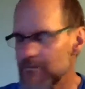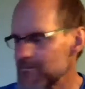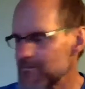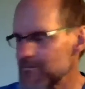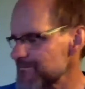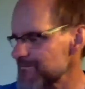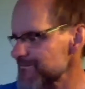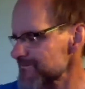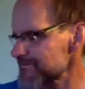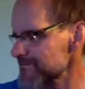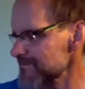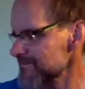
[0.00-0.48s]

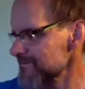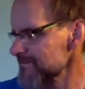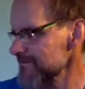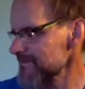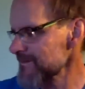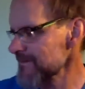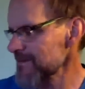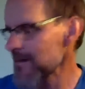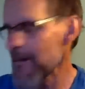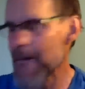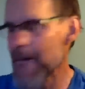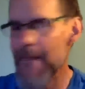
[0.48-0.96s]
get to some
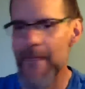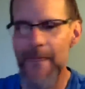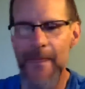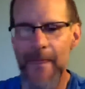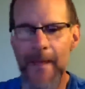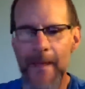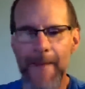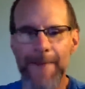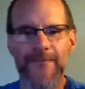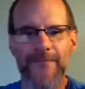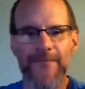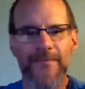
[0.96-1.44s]
more
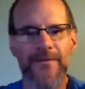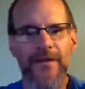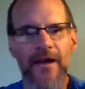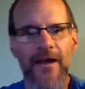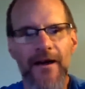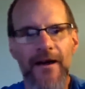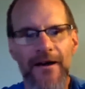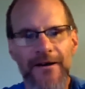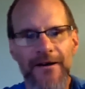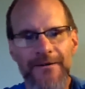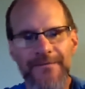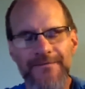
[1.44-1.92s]
questions.
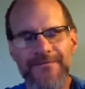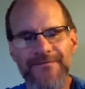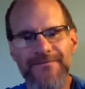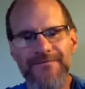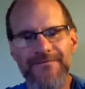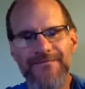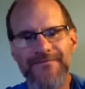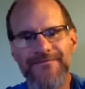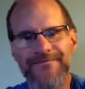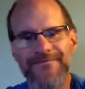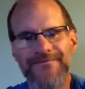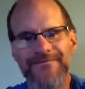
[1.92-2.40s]
Um, yeah.
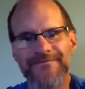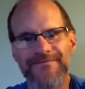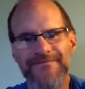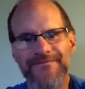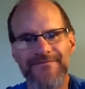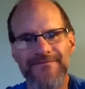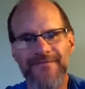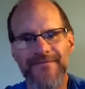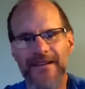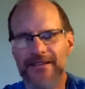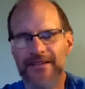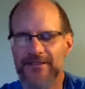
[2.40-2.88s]
A
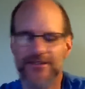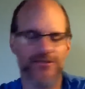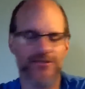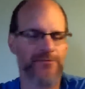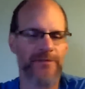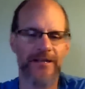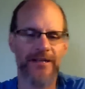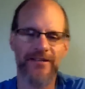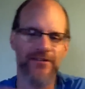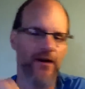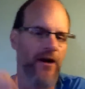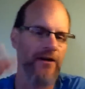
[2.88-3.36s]
few people
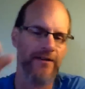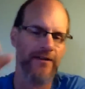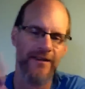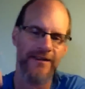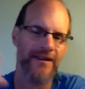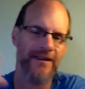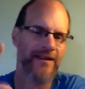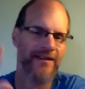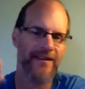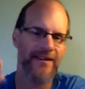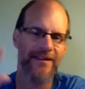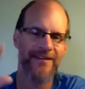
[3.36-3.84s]
have
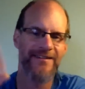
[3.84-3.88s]
noted